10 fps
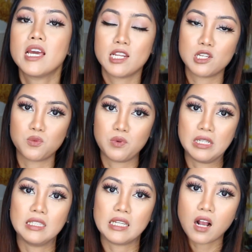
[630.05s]
it is
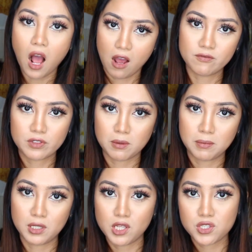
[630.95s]
really
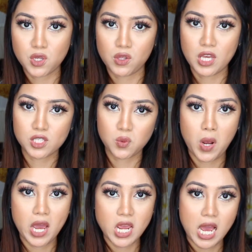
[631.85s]
comfortable, so that's
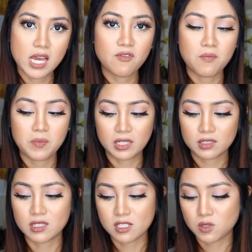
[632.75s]
why I've
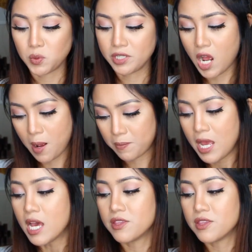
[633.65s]
picked this one up.